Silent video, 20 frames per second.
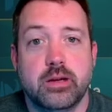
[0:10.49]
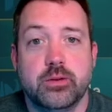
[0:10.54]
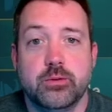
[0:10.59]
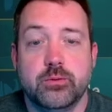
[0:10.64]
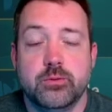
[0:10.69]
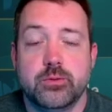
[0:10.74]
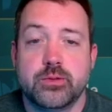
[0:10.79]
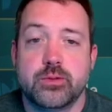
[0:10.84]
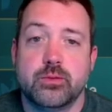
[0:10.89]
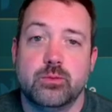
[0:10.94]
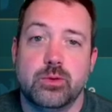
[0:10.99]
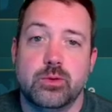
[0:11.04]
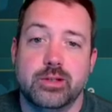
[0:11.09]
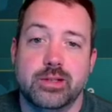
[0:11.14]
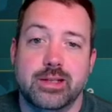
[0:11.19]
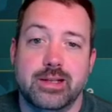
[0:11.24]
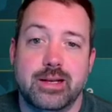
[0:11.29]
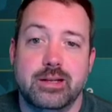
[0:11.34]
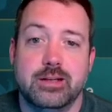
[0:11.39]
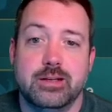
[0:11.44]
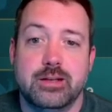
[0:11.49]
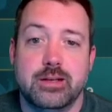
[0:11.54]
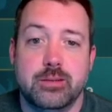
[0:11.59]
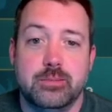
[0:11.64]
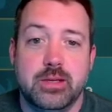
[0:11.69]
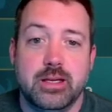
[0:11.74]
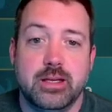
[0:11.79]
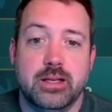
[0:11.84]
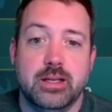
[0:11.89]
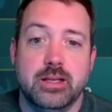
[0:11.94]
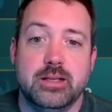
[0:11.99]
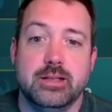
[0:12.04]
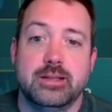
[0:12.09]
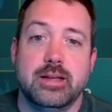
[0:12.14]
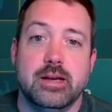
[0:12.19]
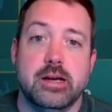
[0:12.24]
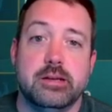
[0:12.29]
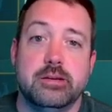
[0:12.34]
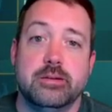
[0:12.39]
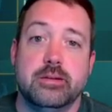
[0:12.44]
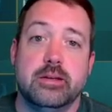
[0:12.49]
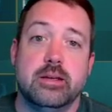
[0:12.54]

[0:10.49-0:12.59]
who was the one that ended up getting it done.